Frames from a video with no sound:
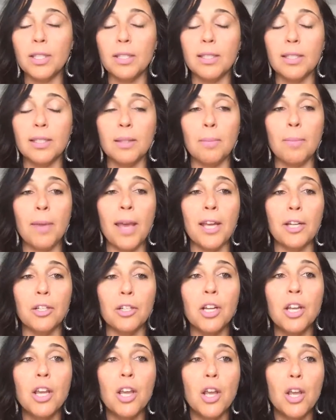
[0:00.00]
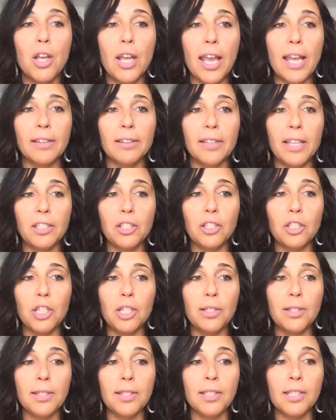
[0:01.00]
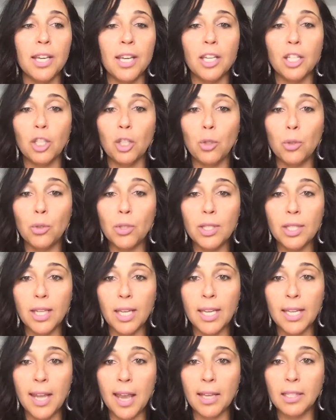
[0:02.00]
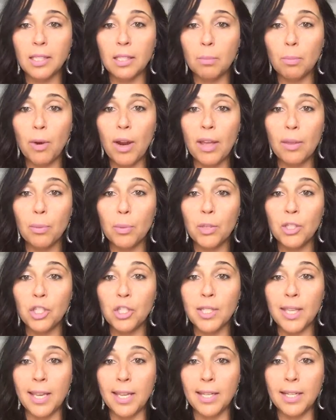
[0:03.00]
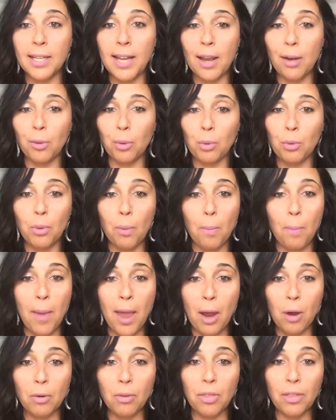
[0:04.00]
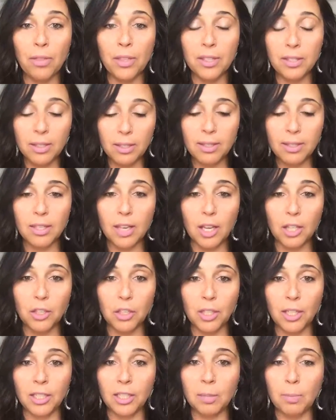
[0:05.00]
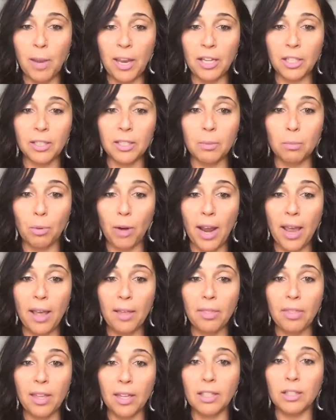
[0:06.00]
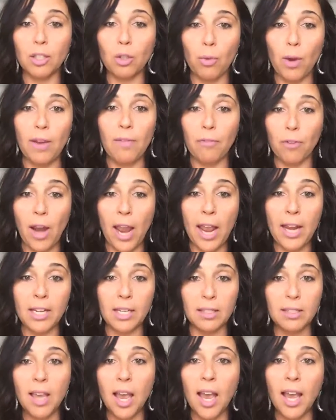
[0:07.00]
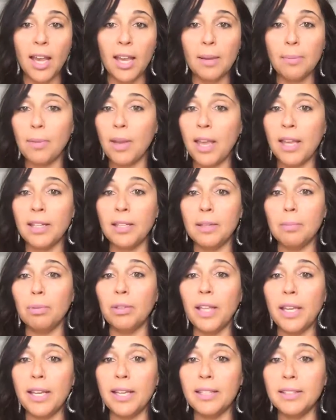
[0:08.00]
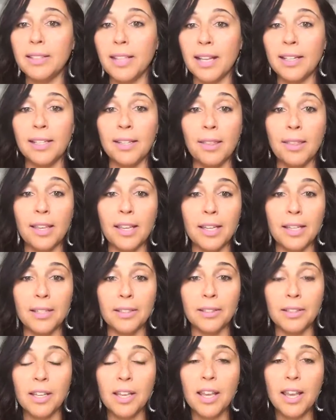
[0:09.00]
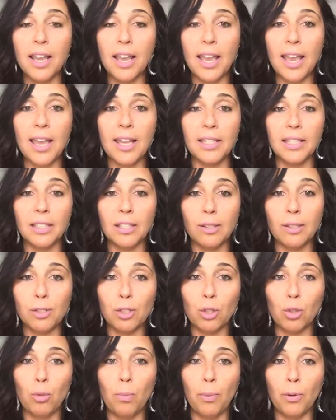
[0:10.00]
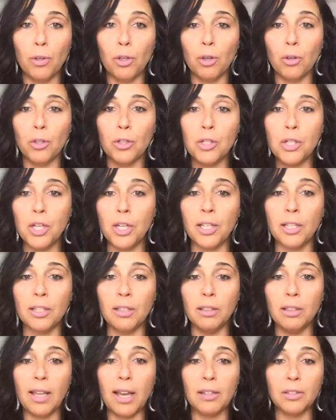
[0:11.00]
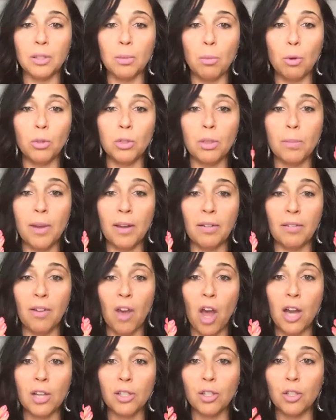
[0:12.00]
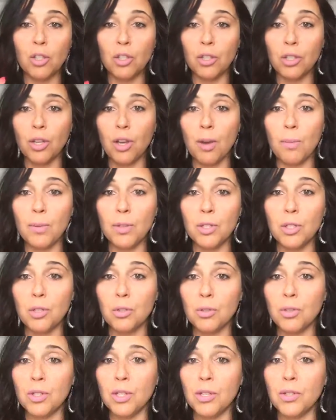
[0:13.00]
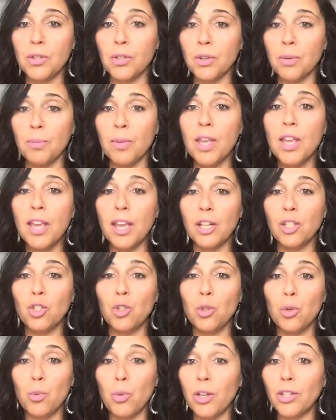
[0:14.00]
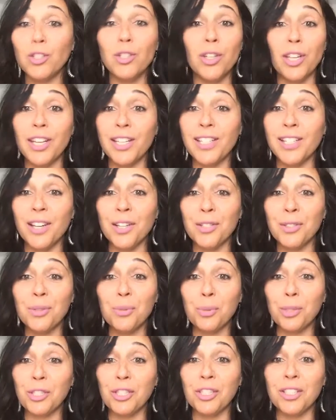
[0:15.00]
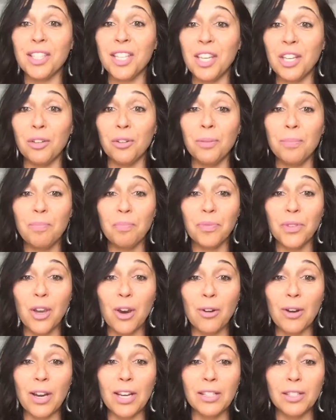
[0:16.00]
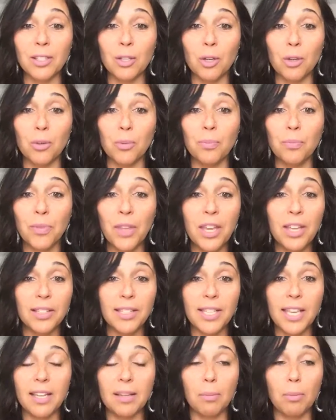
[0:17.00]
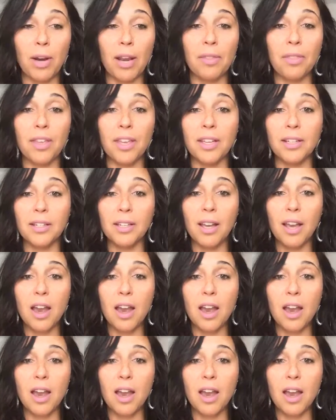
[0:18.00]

It doesn't matter. And let's just use the connected breath, which is in and out through the mouth. And this is such an expanded breath that it's great for any time, any place, anything. And it's super nourishing. It allows the most amount of oxygen to come into your system and do what it does, which is heal. All right, so take a breath in.